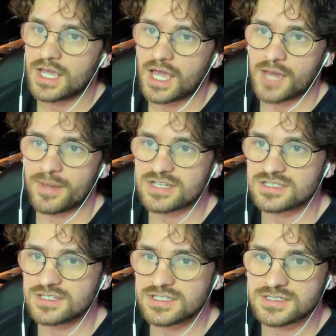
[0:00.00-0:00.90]
And uh,
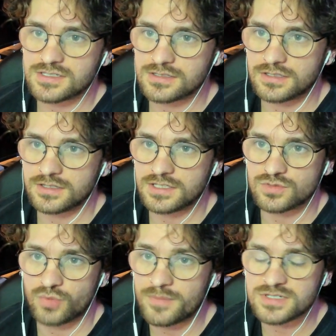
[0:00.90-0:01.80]
basically, this this
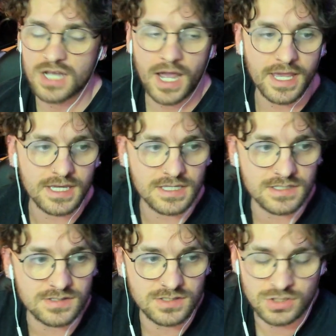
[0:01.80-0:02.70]
website
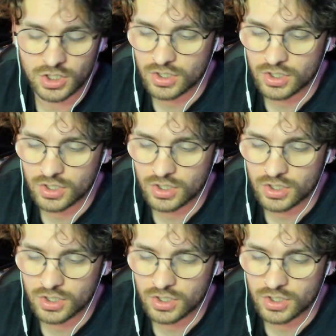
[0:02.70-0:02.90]
is you know